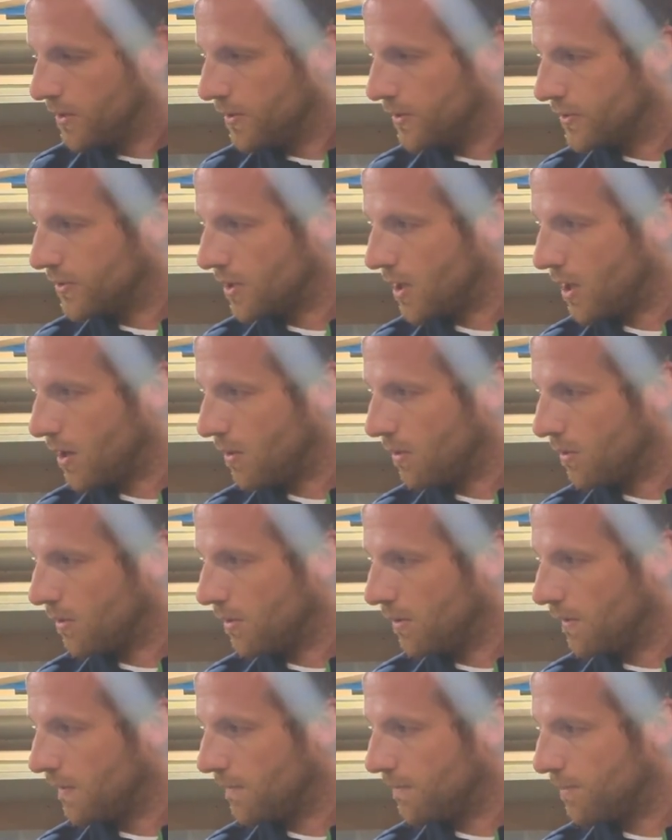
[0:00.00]
So
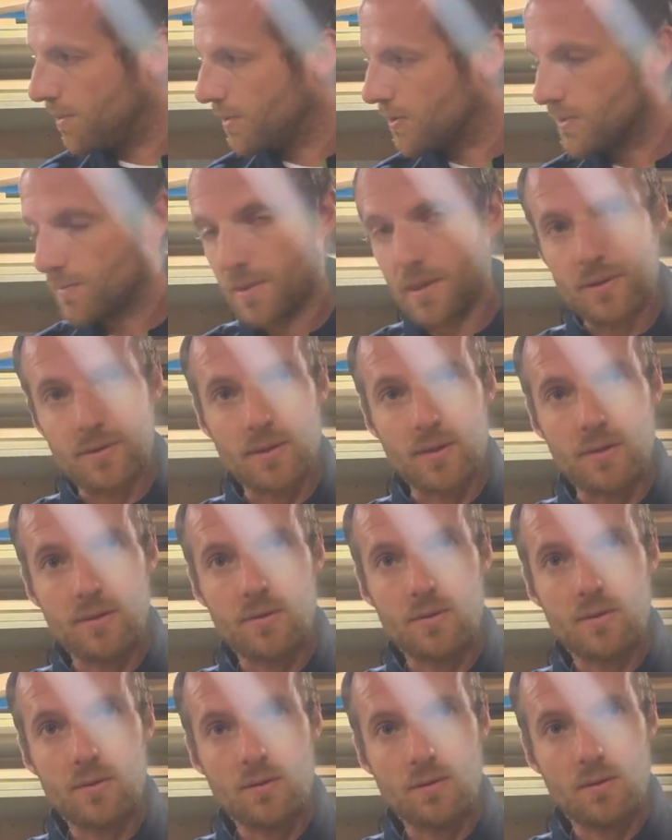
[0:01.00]
a lot of
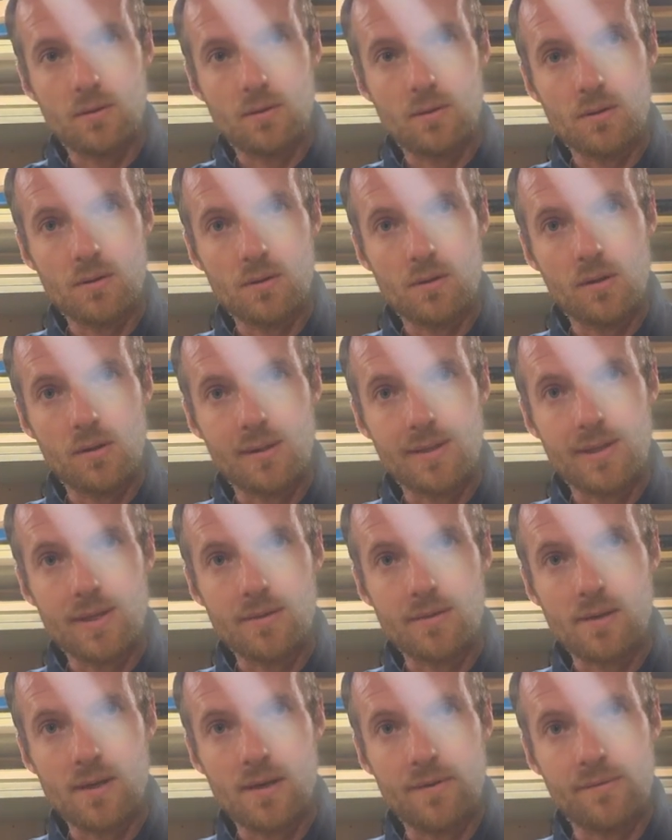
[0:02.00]
possibilities and a good little
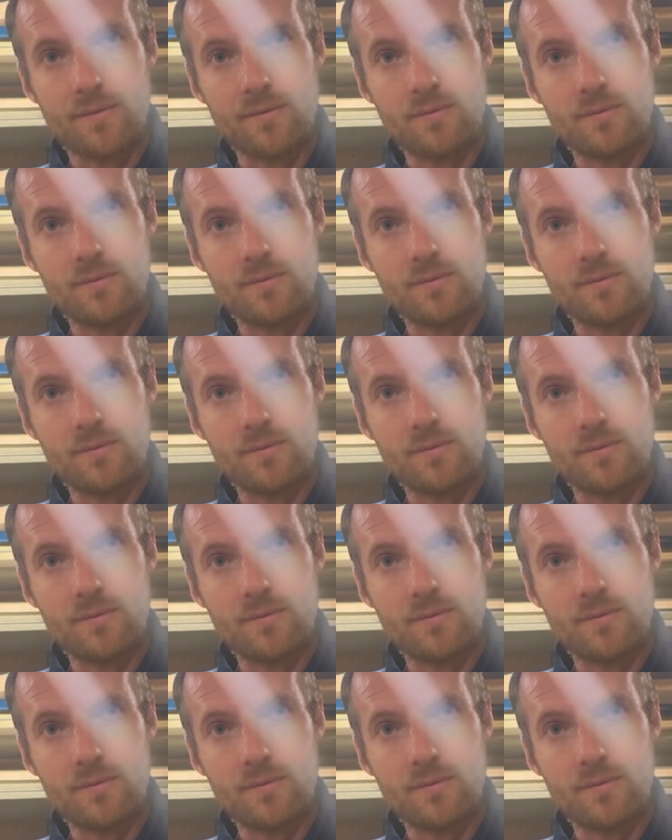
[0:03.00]
kit to have.